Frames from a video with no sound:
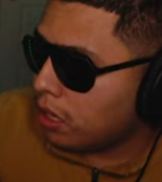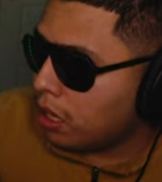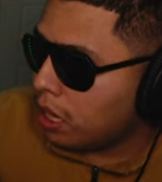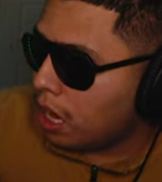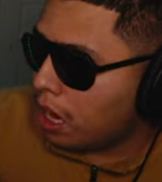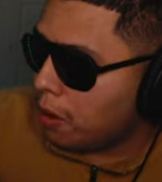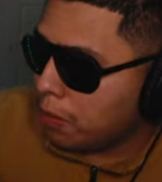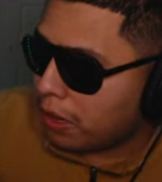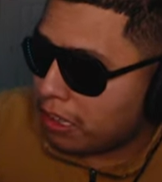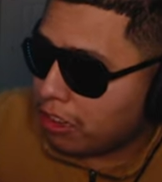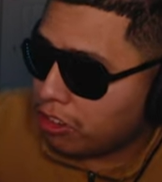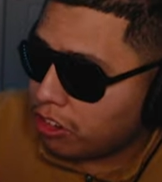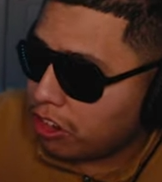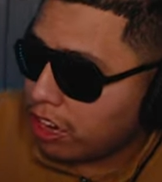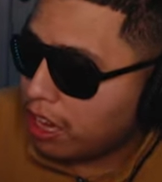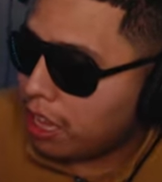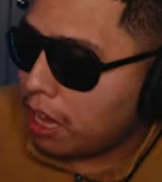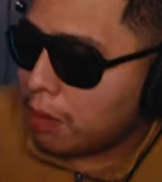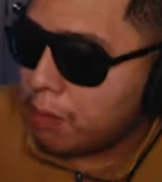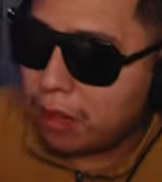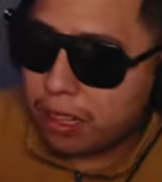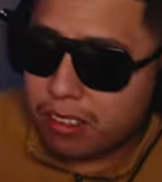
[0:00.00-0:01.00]
I'm about to check.
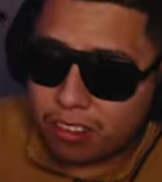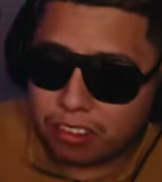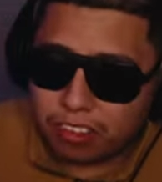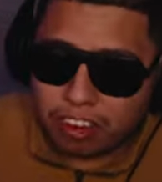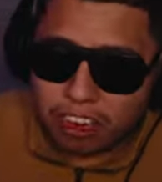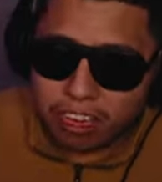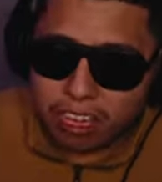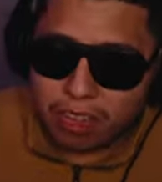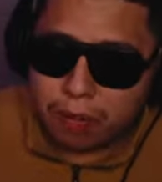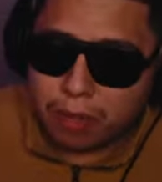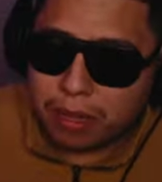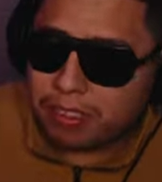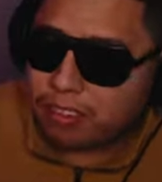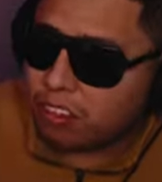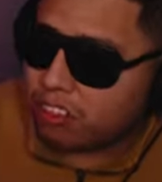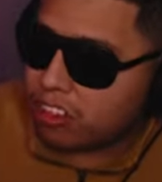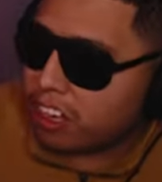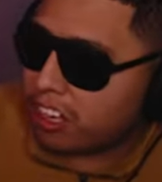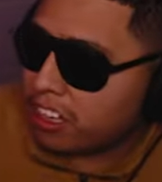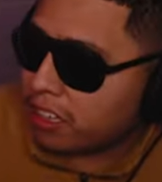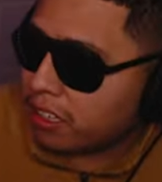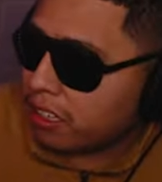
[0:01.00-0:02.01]
I'm about to check. I'm about to
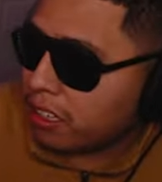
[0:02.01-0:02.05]
check.